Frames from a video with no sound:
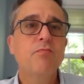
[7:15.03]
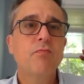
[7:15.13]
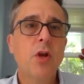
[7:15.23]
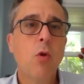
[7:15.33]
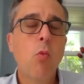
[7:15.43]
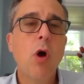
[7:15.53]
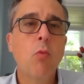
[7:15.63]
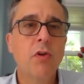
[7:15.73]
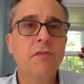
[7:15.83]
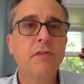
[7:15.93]
what
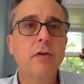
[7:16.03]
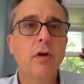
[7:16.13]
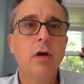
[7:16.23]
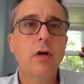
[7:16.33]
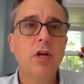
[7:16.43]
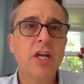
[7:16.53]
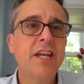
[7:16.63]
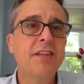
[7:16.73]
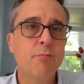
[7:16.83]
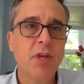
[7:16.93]
was
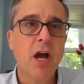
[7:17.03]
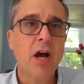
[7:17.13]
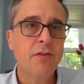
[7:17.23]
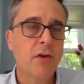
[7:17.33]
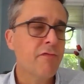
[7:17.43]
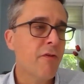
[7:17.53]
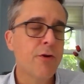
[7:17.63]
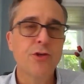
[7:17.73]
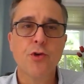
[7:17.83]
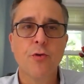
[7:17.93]
hidden behind that
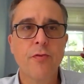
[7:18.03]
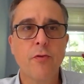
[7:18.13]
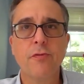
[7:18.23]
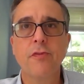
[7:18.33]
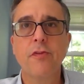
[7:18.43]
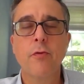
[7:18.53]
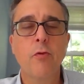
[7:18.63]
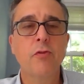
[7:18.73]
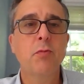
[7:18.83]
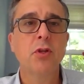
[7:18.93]
furniture or
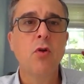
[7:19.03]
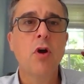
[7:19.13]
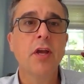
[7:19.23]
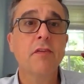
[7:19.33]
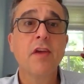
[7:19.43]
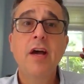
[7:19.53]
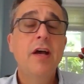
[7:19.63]
those belongings.